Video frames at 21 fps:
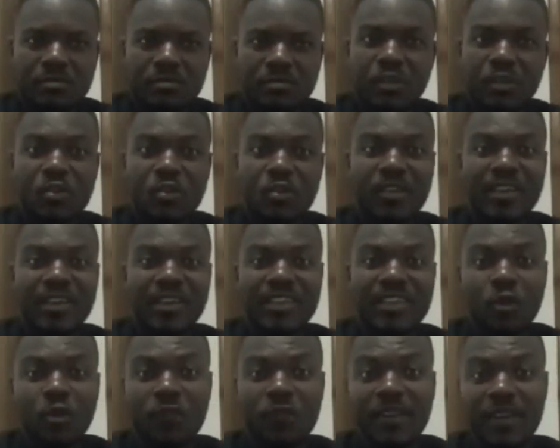below the
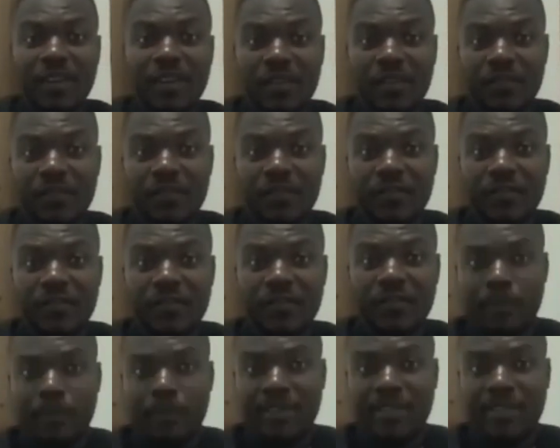age of 11,
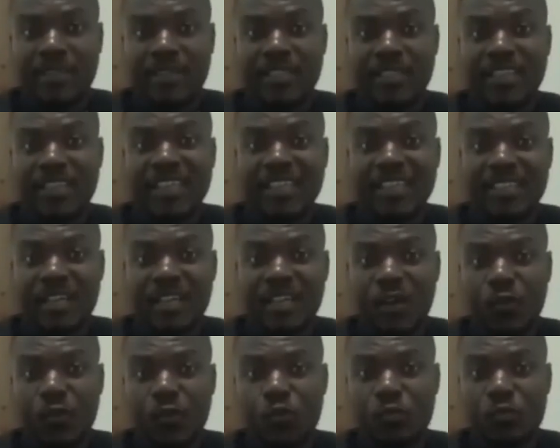but then in
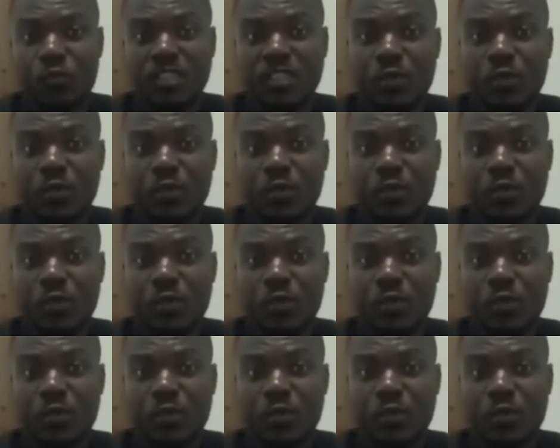their room,